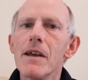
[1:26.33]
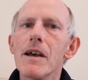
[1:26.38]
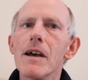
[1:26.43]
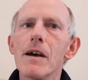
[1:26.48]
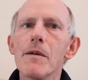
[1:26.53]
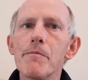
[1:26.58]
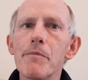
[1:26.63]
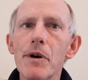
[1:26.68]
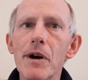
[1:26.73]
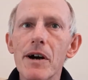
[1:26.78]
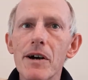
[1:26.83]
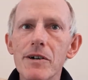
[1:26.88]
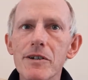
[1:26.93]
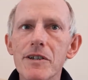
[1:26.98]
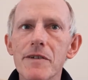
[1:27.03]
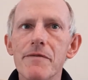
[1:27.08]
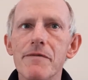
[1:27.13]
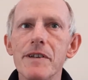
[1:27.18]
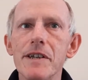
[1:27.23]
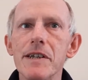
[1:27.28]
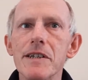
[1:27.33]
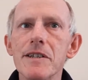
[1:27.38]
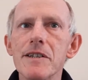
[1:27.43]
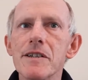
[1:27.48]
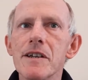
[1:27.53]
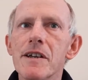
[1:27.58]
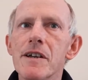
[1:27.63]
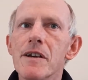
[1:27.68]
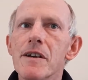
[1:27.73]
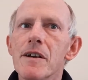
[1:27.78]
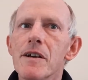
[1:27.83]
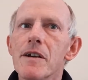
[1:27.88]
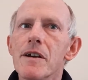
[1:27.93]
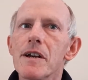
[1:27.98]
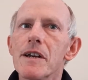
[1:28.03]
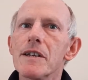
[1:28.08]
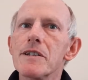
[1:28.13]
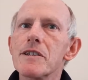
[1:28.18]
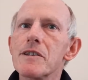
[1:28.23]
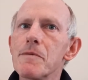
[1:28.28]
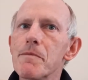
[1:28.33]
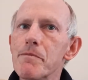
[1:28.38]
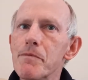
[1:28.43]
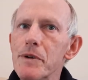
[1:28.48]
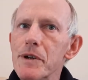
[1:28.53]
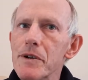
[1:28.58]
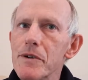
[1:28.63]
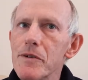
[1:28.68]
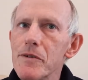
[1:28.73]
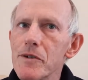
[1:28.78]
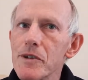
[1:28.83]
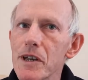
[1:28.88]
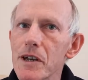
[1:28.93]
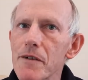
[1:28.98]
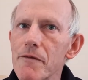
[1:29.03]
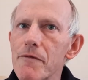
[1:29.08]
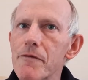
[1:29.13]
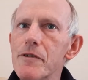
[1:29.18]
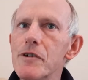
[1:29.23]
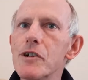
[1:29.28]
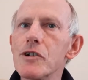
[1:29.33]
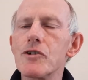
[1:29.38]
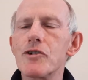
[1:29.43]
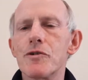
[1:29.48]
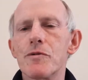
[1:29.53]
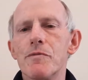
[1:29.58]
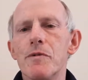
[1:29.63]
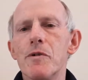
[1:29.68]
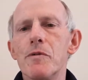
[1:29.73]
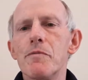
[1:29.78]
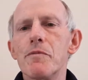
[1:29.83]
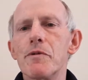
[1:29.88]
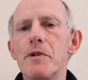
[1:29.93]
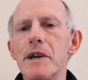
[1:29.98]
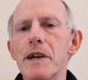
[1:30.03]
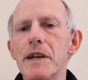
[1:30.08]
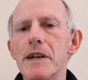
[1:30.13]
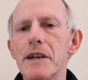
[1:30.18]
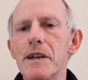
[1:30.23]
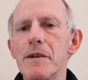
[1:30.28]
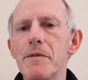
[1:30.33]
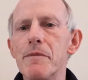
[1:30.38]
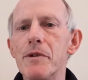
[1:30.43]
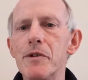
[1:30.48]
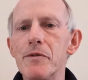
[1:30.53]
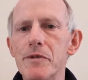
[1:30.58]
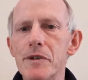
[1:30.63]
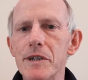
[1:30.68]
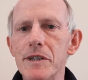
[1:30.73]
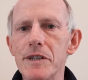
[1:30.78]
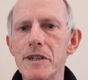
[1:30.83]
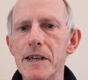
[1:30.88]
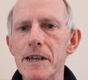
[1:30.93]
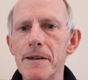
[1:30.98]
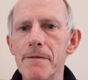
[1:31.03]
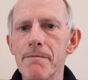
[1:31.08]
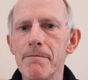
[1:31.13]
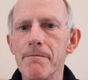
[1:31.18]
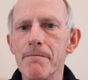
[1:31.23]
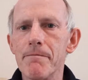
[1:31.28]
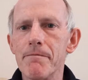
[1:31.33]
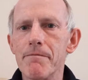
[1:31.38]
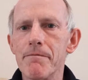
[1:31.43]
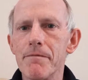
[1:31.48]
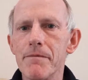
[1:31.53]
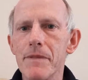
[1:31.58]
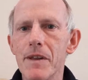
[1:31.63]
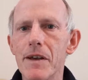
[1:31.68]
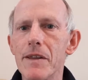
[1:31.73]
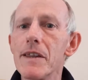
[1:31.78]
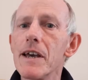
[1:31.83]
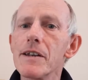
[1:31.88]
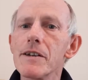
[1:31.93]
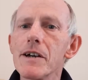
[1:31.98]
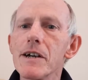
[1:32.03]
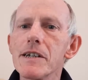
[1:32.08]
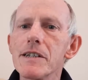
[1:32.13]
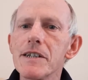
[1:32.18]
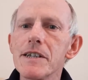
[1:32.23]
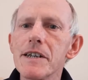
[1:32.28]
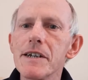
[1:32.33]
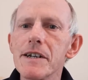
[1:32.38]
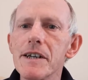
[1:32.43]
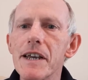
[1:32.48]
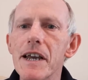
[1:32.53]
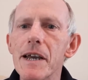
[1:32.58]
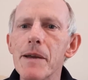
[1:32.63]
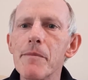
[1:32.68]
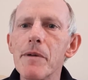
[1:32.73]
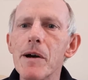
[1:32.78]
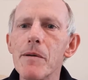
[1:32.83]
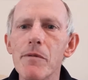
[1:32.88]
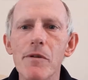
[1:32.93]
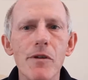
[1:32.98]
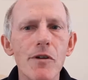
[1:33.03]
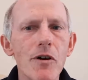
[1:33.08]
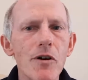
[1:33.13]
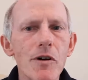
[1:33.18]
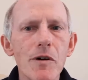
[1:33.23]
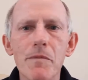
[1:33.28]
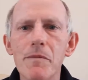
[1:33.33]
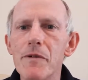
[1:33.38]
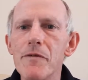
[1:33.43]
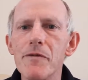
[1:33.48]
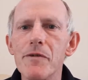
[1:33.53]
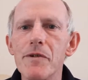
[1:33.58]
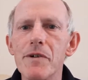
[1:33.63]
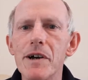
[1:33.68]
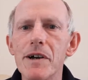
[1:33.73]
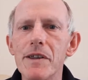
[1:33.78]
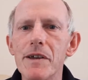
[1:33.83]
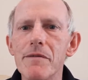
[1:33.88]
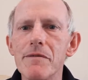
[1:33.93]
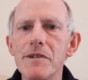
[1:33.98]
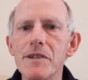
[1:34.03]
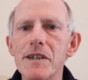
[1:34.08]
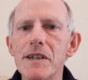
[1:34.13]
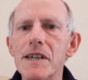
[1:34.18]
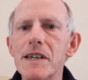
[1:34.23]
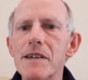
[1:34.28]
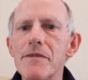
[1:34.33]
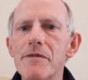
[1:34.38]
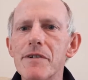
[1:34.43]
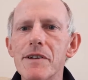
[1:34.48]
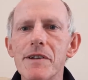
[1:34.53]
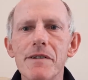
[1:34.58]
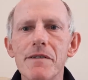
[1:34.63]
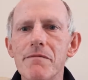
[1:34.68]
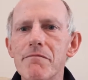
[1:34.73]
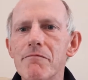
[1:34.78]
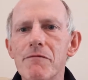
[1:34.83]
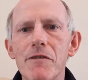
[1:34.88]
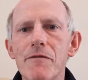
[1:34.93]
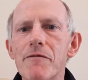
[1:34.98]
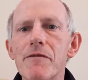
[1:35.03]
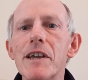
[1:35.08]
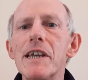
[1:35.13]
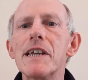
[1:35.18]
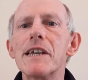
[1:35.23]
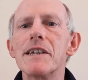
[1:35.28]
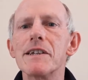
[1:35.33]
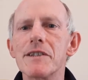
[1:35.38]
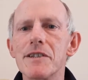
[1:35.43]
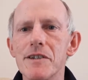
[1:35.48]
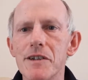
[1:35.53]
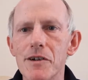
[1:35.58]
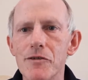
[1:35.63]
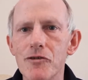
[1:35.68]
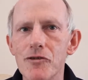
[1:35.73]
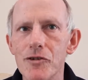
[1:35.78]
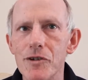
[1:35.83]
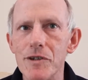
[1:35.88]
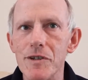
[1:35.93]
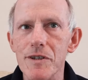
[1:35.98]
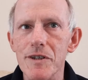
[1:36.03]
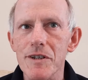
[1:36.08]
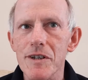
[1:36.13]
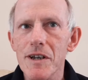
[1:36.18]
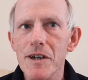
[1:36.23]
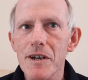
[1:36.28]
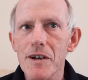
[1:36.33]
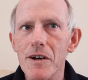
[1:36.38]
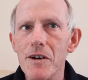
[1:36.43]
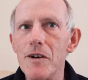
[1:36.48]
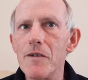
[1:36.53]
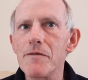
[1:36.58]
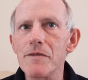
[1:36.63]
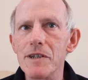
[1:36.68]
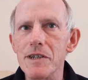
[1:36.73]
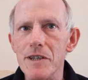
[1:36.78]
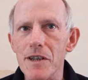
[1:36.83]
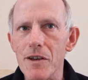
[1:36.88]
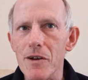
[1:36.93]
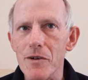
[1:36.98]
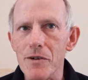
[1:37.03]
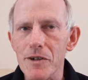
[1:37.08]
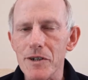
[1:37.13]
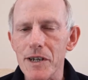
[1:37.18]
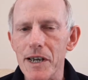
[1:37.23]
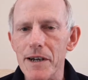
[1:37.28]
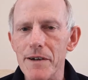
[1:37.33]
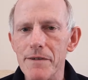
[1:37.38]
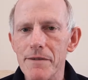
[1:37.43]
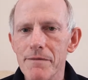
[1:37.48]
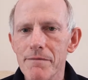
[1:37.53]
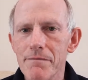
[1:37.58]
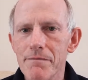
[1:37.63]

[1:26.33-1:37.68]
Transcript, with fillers: And part of this is to build a virtual prayer community. And that idea came up long before there was even the vaguest notions of this lockdown.